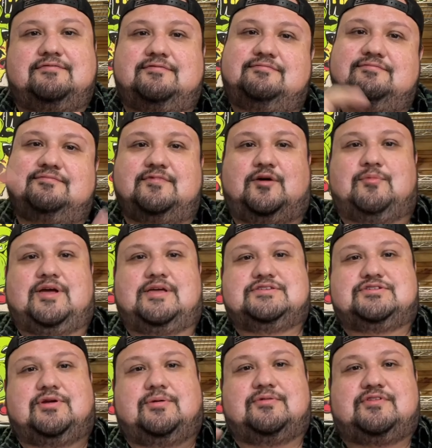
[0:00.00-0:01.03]
I'll say,
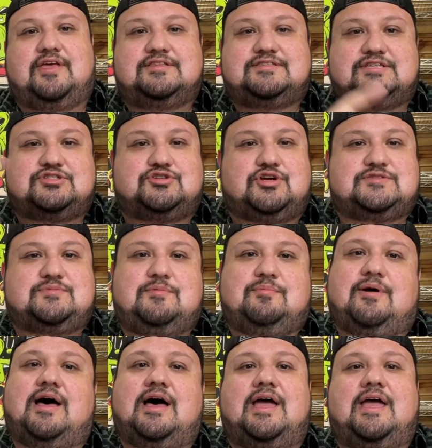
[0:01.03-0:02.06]
okay, on my
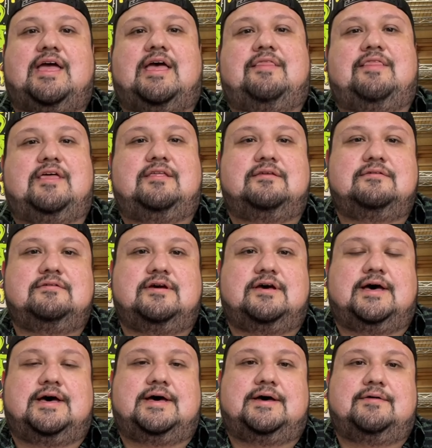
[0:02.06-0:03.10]
Instagram, I'll say it's a trust me
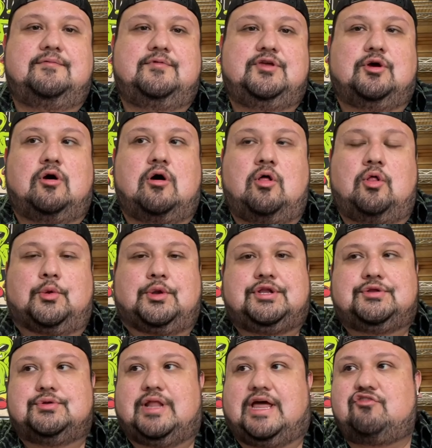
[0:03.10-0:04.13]
pie. And then,
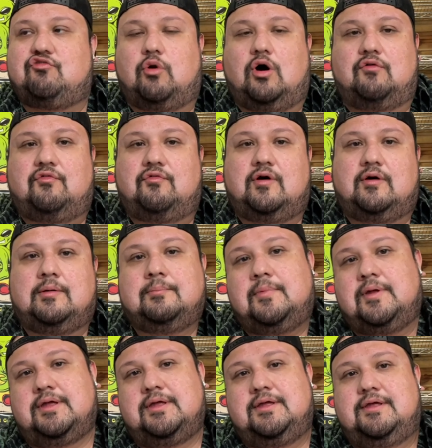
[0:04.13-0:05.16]
I'll only
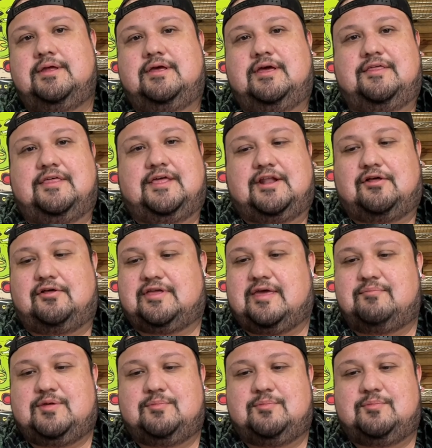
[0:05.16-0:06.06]
do like 12 of them.